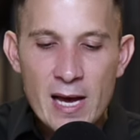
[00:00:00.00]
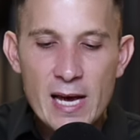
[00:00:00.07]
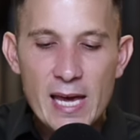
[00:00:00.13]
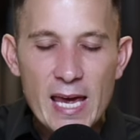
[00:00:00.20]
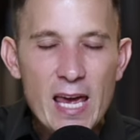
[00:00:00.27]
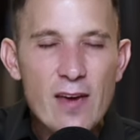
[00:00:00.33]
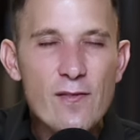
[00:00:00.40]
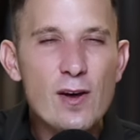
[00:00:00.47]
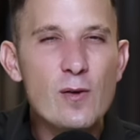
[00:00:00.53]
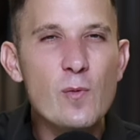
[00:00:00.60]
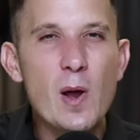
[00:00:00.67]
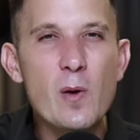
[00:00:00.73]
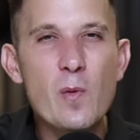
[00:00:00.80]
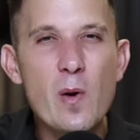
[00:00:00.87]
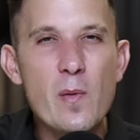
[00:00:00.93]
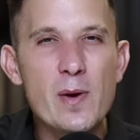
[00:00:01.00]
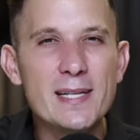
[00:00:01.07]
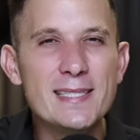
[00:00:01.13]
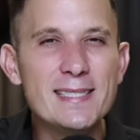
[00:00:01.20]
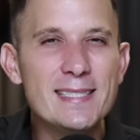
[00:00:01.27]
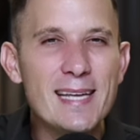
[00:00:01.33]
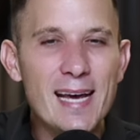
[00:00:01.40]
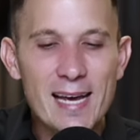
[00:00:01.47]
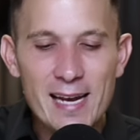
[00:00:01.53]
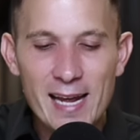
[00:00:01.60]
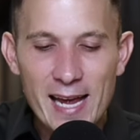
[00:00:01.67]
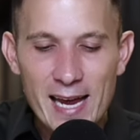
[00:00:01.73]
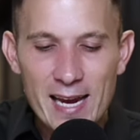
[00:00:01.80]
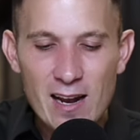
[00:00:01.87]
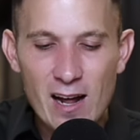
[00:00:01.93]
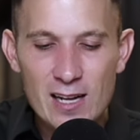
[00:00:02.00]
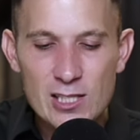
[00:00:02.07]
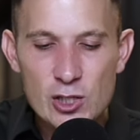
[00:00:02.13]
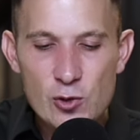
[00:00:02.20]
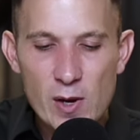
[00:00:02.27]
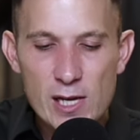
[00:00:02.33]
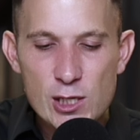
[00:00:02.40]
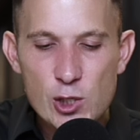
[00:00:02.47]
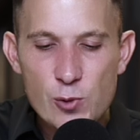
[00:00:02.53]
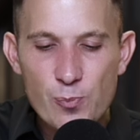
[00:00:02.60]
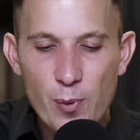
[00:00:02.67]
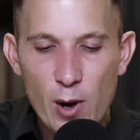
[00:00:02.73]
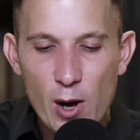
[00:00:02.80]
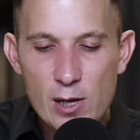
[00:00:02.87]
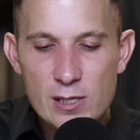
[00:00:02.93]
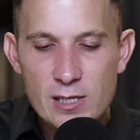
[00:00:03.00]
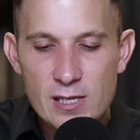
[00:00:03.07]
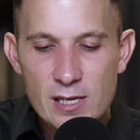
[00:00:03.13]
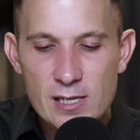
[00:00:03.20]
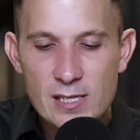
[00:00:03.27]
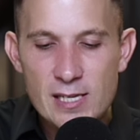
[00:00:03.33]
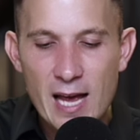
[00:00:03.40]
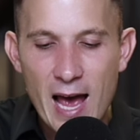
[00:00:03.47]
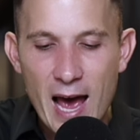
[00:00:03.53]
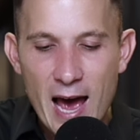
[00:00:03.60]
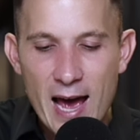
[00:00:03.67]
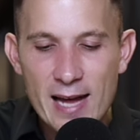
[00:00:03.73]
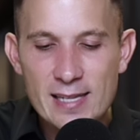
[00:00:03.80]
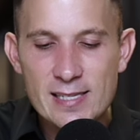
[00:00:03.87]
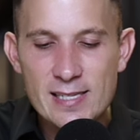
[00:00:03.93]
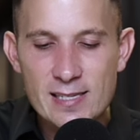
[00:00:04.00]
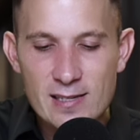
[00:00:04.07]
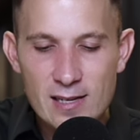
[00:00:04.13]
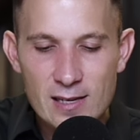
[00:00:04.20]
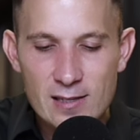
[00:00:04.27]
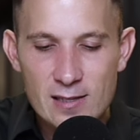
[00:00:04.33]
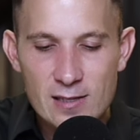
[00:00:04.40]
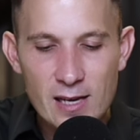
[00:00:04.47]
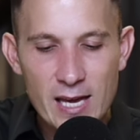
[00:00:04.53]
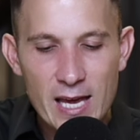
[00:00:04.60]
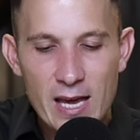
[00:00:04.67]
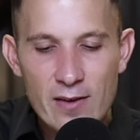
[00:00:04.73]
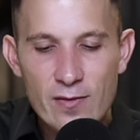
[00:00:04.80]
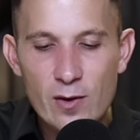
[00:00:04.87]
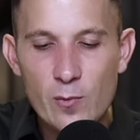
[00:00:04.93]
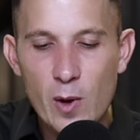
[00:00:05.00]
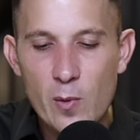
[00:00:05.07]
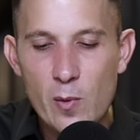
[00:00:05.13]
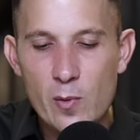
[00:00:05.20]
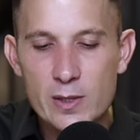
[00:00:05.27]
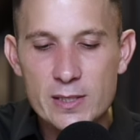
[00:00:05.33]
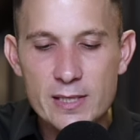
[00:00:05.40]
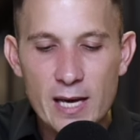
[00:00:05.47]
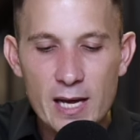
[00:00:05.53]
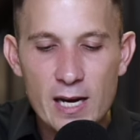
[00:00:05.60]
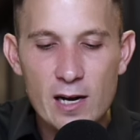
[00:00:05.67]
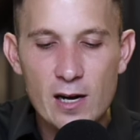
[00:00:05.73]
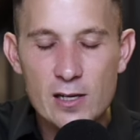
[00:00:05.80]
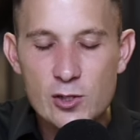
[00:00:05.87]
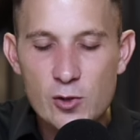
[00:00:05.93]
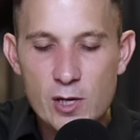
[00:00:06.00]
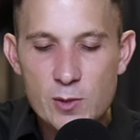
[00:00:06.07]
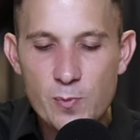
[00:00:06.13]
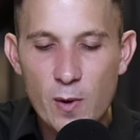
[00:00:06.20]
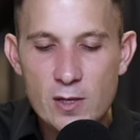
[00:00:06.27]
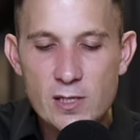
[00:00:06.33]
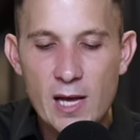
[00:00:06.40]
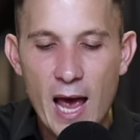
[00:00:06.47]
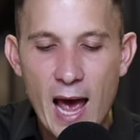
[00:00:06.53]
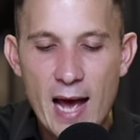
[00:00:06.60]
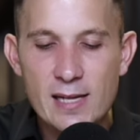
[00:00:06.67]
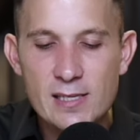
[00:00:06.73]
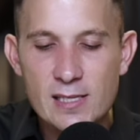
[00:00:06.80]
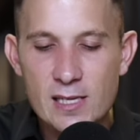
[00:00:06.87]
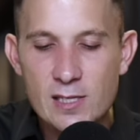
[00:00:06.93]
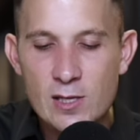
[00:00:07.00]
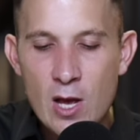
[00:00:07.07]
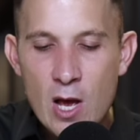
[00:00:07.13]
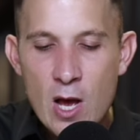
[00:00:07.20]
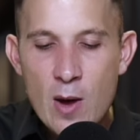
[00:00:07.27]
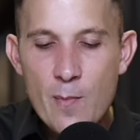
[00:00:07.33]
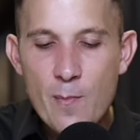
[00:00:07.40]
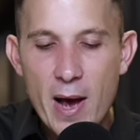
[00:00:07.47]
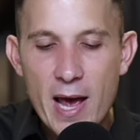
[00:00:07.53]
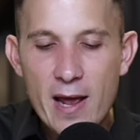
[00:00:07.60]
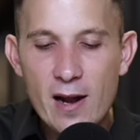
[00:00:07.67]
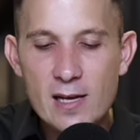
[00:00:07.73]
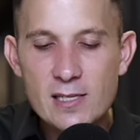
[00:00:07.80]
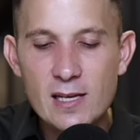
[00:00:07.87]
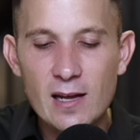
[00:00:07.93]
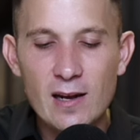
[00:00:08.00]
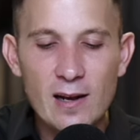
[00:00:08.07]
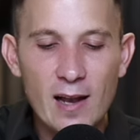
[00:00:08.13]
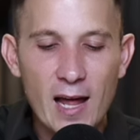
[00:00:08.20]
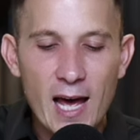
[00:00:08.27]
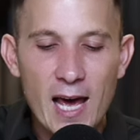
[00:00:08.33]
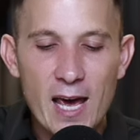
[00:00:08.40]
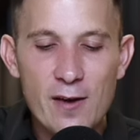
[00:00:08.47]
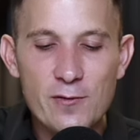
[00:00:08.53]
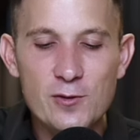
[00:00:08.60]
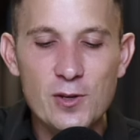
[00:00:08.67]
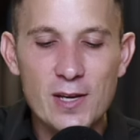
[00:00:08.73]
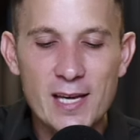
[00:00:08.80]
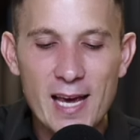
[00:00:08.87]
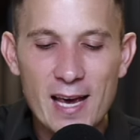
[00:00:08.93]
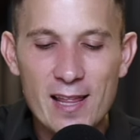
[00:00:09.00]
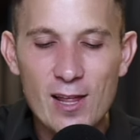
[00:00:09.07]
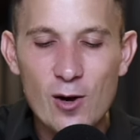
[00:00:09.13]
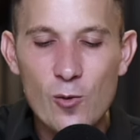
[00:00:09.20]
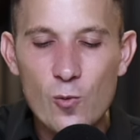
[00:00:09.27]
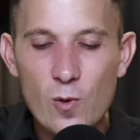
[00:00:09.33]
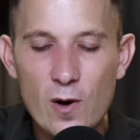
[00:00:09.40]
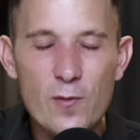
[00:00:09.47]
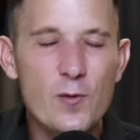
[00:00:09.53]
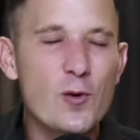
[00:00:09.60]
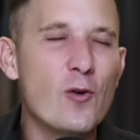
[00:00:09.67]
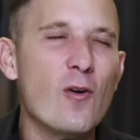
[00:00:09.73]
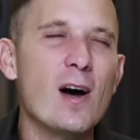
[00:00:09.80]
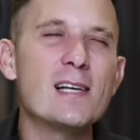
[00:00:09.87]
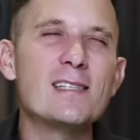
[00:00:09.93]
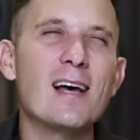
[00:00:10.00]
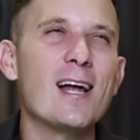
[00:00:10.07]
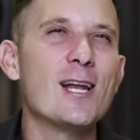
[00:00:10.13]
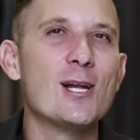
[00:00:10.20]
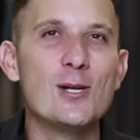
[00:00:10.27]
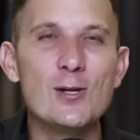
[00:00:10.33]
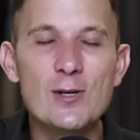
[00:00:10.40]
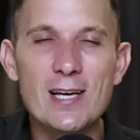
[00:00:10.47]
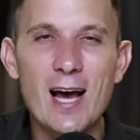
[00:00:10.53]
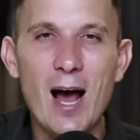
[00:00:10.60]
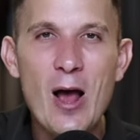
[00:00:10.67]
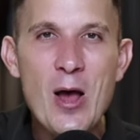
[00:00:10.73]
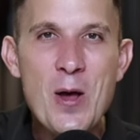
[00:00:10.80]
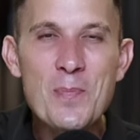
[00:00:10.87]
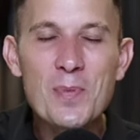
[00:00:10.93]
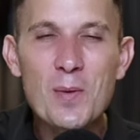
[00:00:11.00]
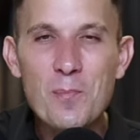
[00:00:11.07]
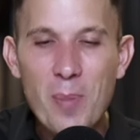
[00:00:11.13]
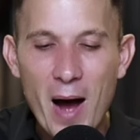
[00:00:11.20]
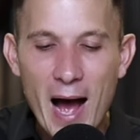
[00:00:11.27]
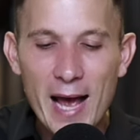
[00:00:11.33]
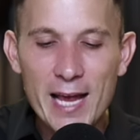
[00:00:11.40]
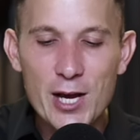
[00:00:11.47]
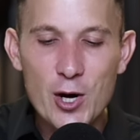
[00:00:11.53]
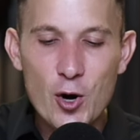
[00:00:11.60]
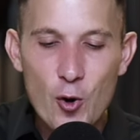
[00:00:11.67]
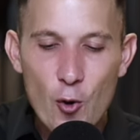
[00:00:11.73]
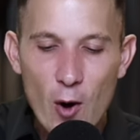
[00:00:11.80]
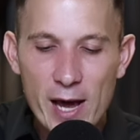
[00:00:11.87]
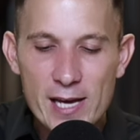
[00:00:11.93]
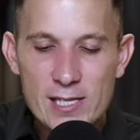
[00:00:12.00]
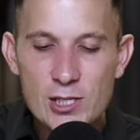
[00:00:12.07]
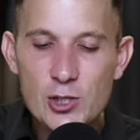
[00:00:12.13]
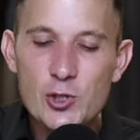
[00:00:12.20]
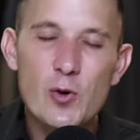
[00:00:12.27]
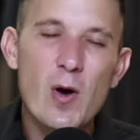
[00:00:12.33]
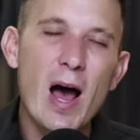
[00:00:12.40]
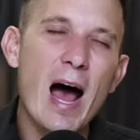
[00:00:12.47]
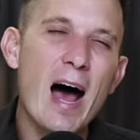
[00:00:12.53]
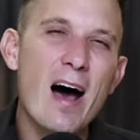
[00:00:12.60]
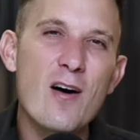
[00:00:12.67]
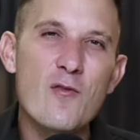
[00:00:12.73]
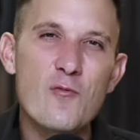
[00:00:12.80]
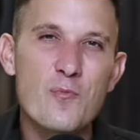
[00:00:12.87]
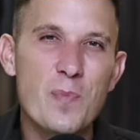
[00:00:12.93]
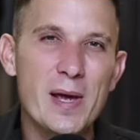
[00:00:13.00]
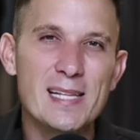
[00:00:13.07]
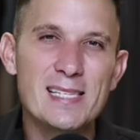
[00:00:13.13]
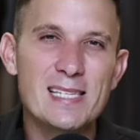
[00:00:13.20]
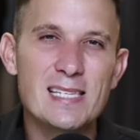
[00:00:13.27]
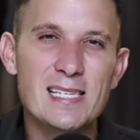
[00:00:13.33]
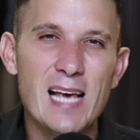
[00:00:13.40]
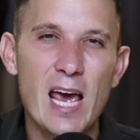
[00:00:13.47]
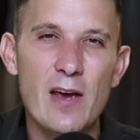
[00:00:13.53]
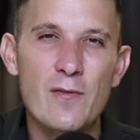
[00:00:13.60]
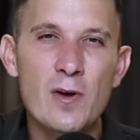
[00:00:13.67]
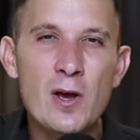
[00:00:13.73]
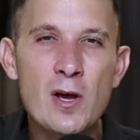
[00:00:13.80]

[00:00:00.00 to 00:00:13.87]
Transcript: even when we were dead in our trespasses and sins, even when we were dead in our trespasses and sins, made us alive together with Christ. Hallelujah. By grace you have been saved.